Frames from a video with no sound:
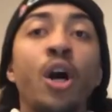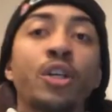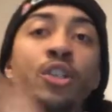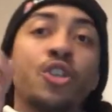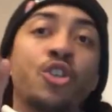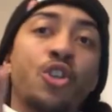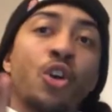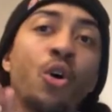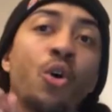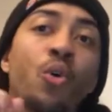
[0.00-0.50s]

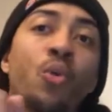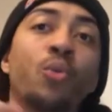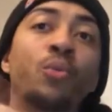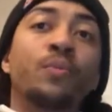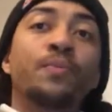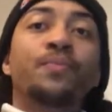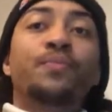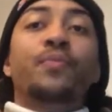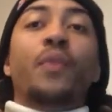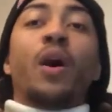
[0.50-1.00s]
So
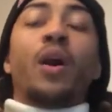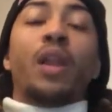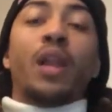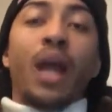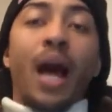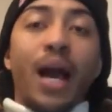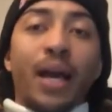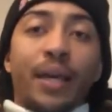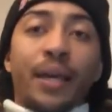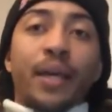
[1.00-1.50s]

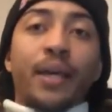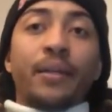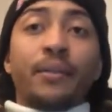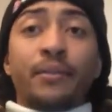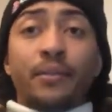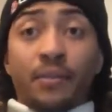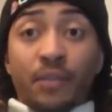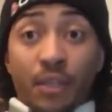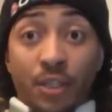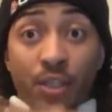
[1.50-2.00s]

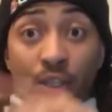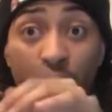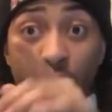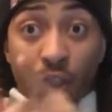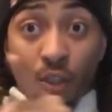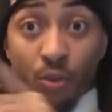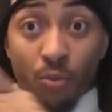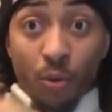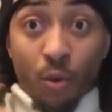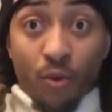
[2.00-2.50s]
unlocking the
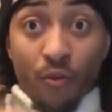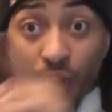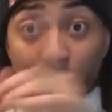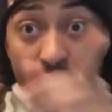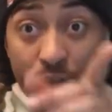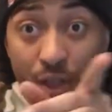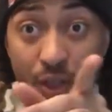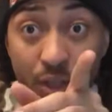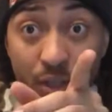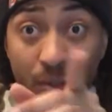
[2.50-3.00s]
seller's
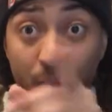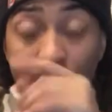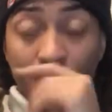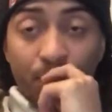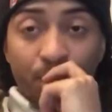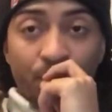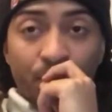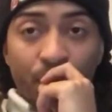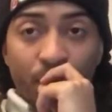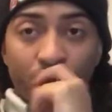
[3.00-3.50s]
motivation
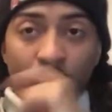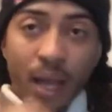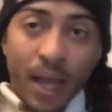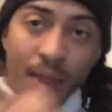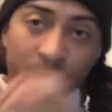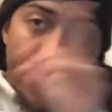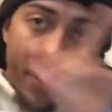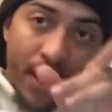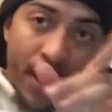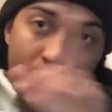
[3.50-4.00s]

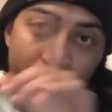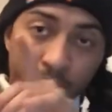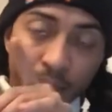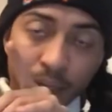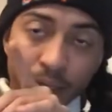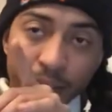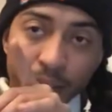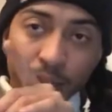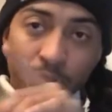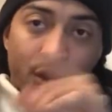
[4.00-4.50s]
and
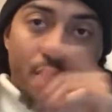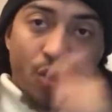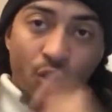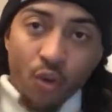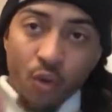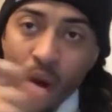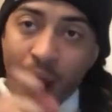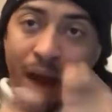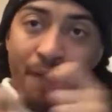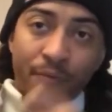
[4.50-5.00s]
then
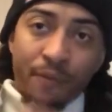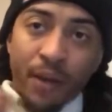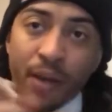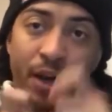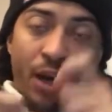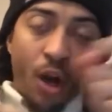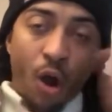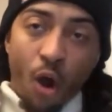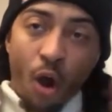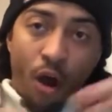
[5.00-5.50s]
crafting
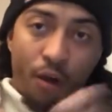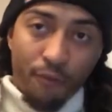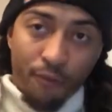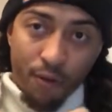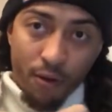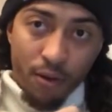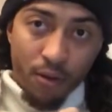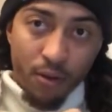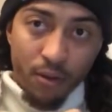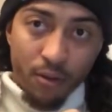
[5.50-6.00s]
an
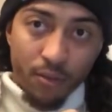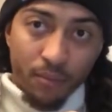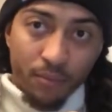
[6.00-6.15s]
offer